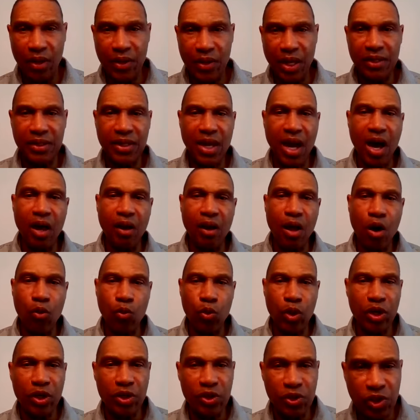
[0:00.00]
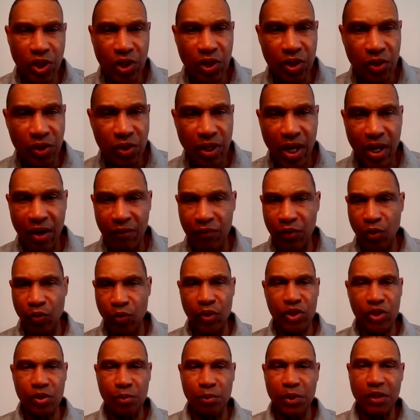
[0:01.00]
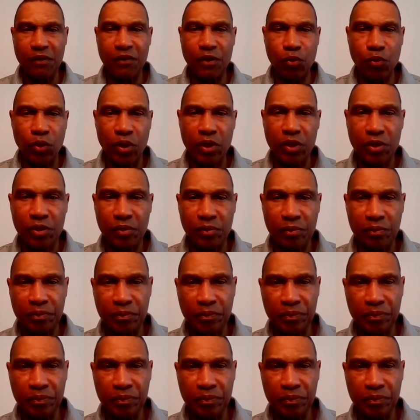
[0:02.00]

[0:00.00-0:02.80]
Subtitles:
that dialogue will continue, and I have no reason to believe it wouldn't.